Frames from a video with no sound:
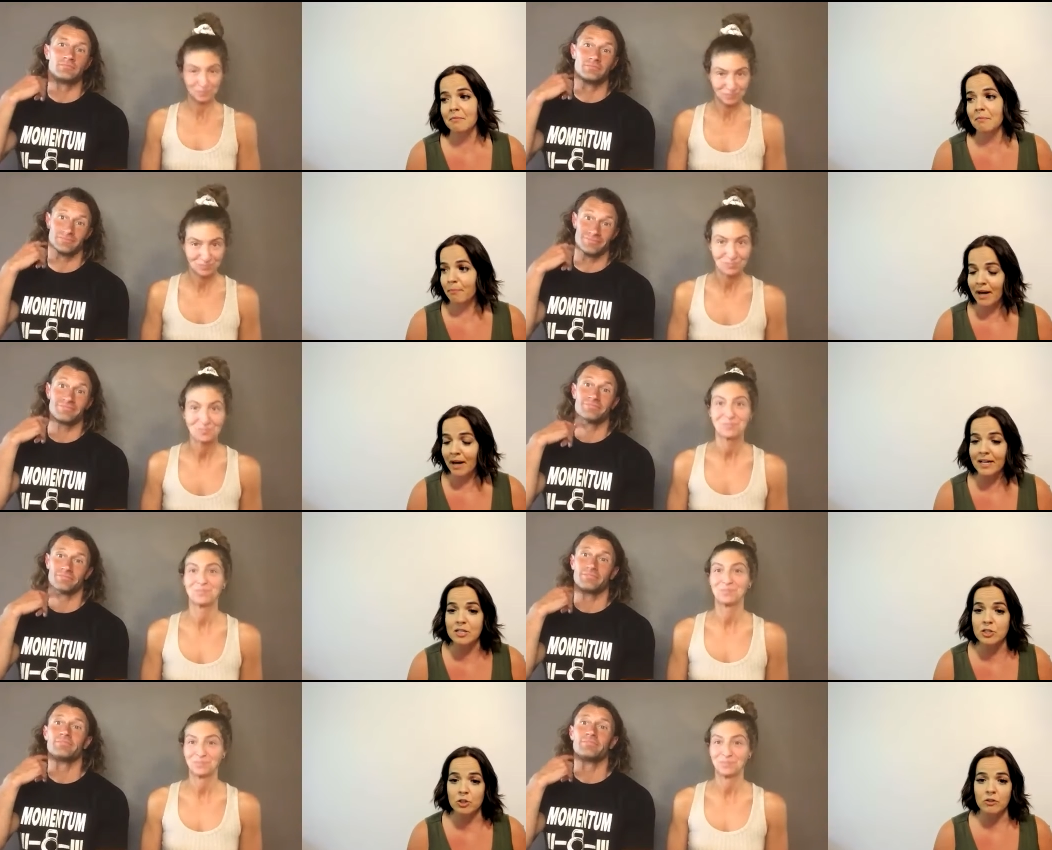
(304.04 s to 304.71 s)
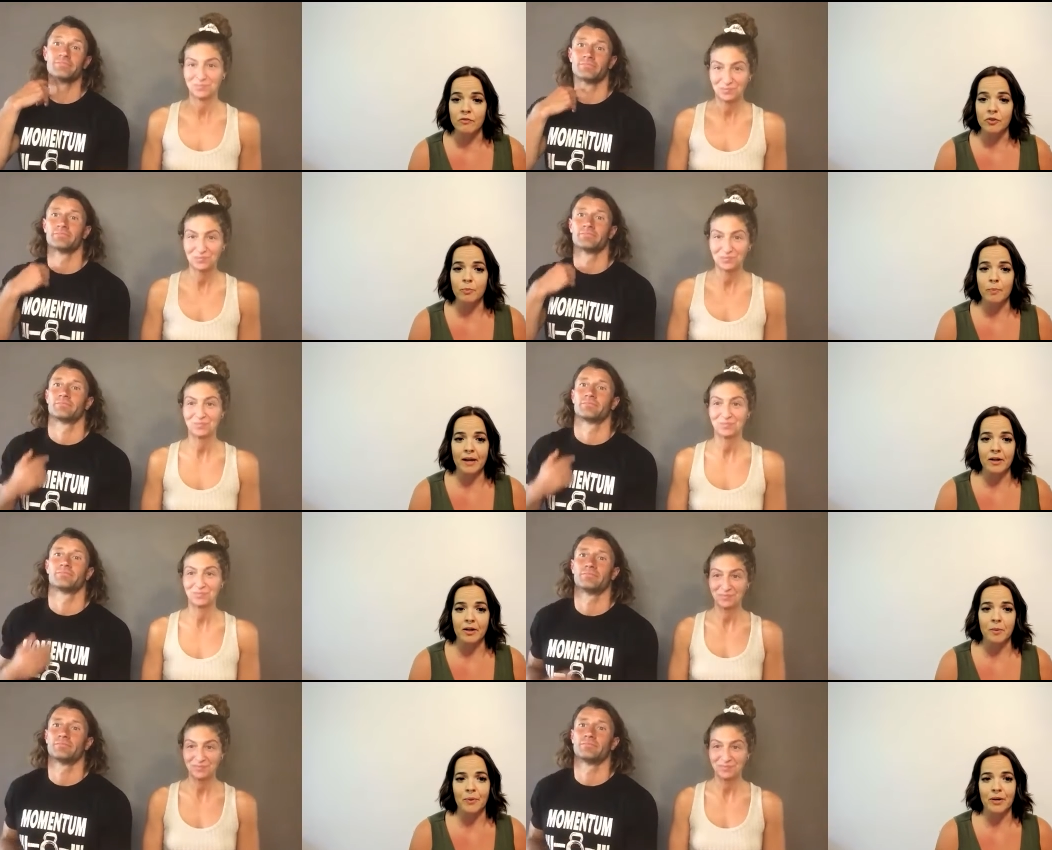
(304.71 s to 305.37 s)
Speaker 1: that might serve you
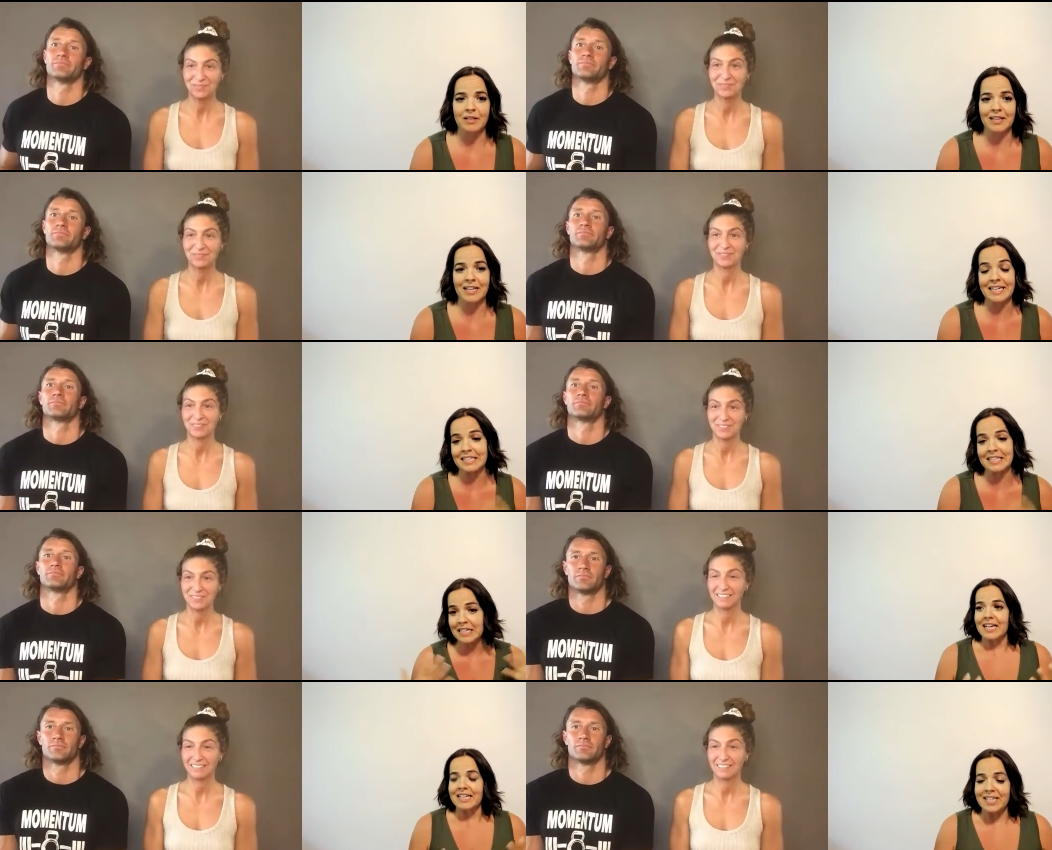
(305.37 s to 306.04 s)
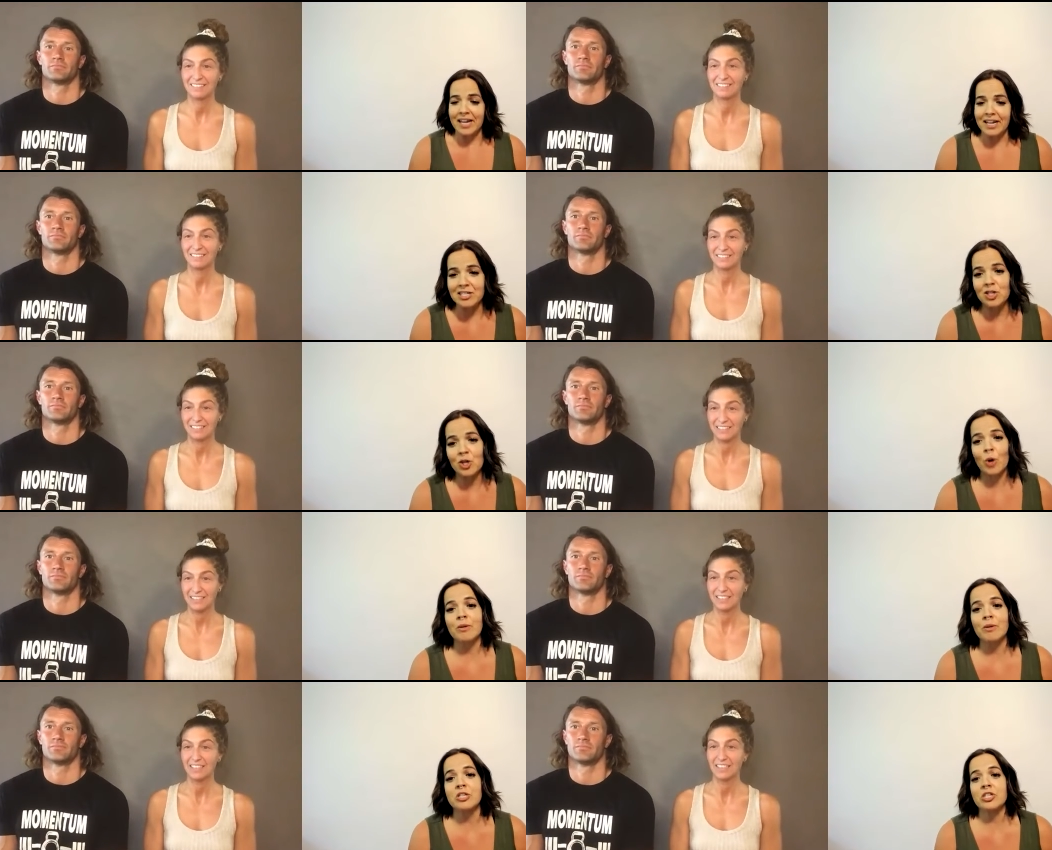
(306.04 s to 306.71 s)
better. But like, it
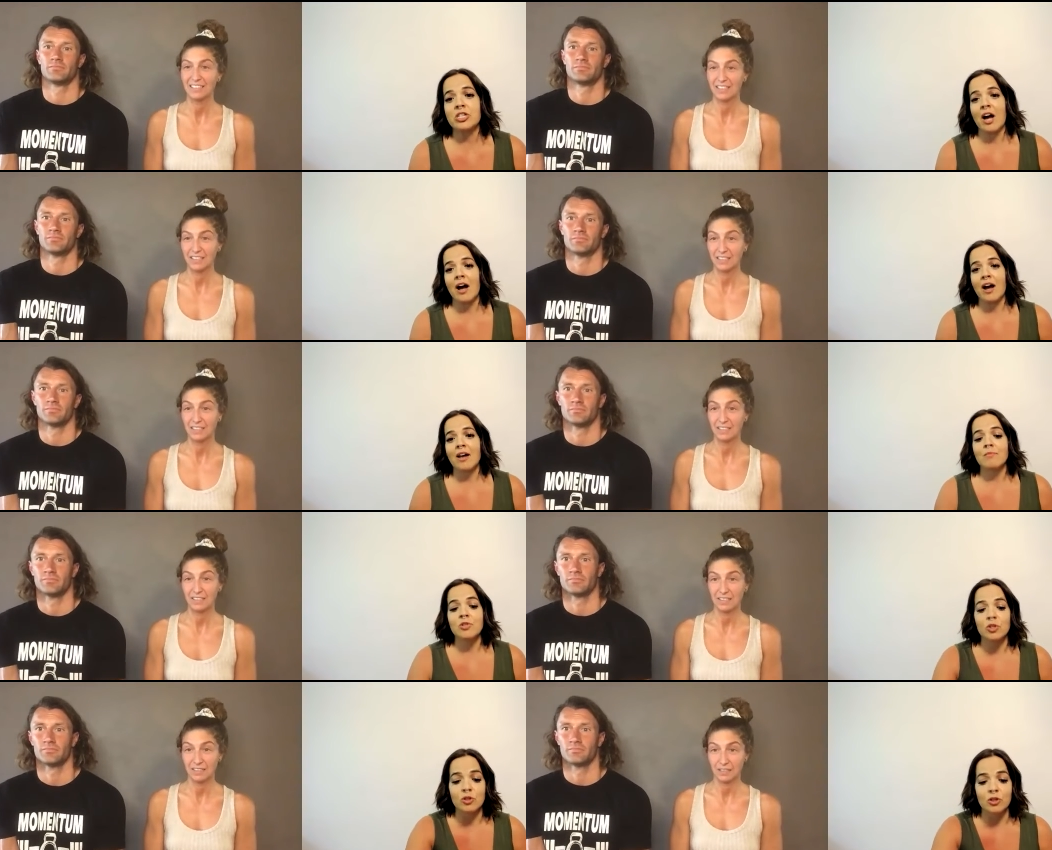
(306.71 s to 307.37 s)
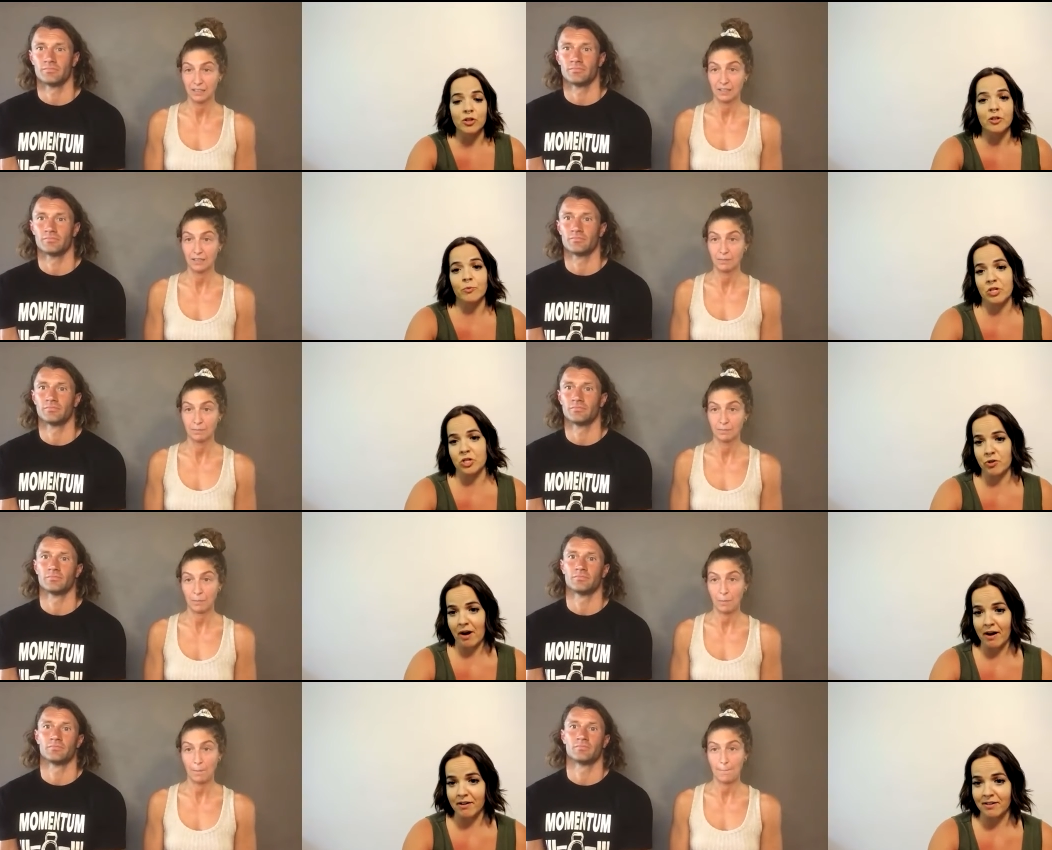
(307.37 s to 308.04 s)
takes so much time to learn
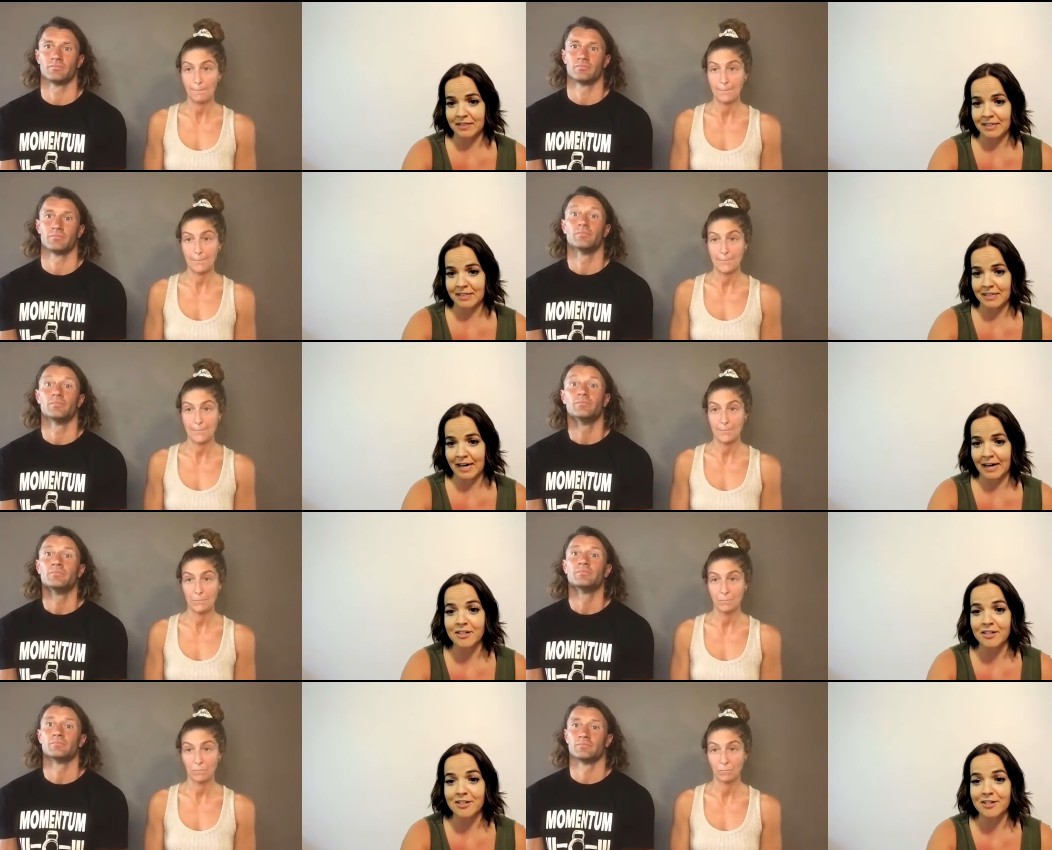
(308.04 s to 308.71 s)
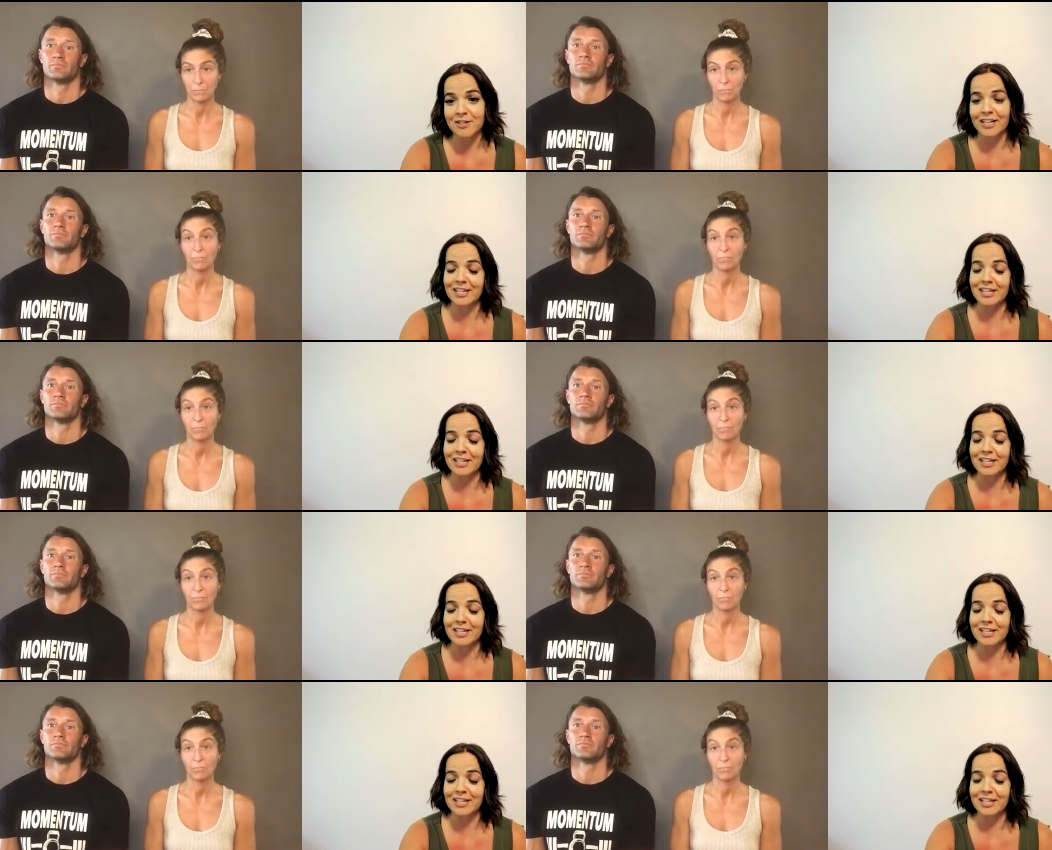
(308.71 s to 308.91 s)
with trial and error. So